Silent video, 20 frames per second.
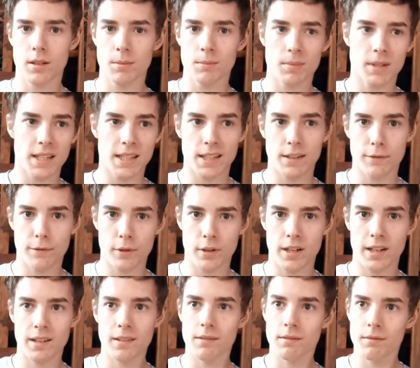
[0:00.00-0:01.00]
completely
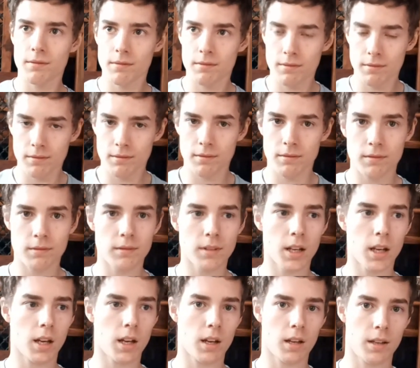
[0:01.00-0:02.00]
free
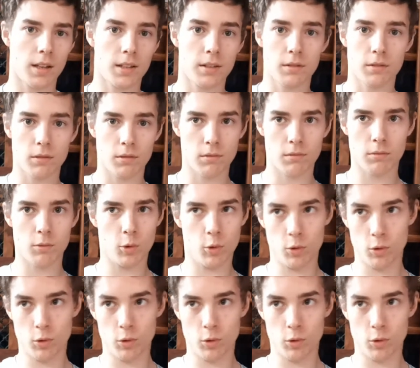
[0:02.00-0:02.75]
in